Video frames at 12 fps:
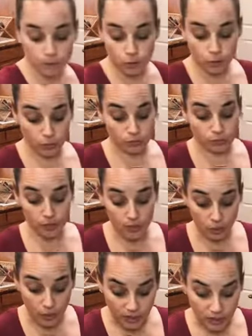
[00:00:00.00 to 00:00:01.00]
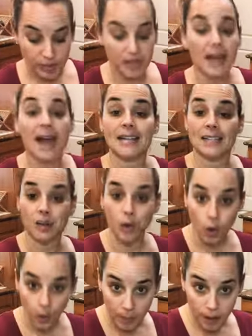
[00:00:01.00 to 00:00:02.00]
So for this recipe, I did a
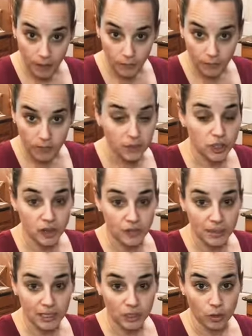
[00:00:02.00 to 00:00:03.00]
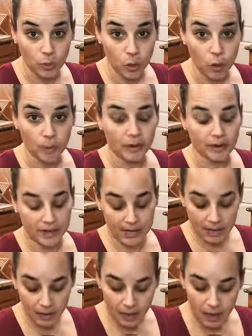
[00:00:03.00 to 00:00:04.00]
whole bottle of the Chef Merito Mojo
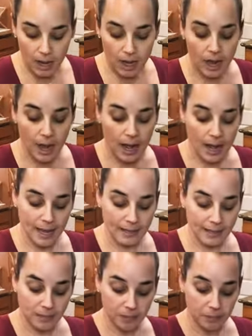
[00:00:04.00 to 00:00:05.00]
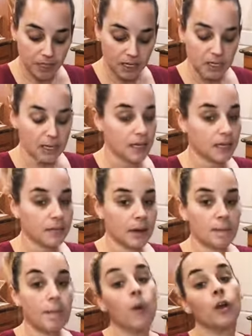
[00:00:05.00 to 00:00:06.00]
marinade. I dumped it in
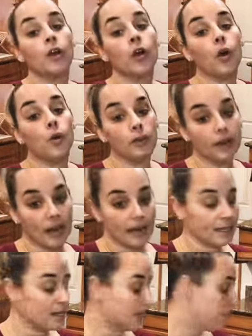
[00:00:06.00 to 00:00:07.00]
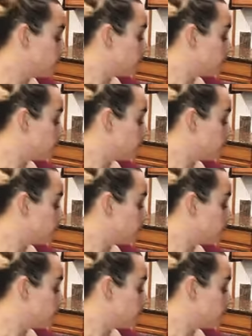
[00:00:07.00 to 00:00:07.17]
my pork overnight.